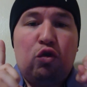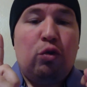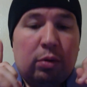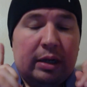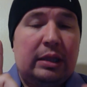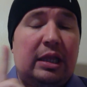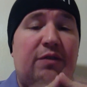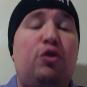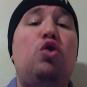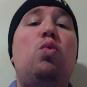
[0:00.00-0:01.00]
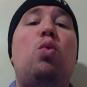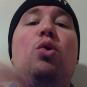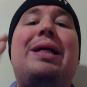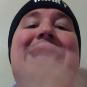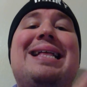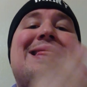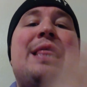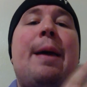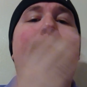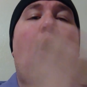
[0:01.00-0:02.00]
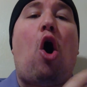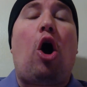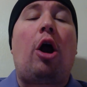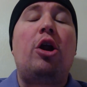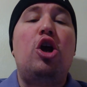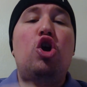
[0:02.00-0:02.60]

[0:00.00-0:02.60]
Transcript: Uber and Lyft, you will hit them hard.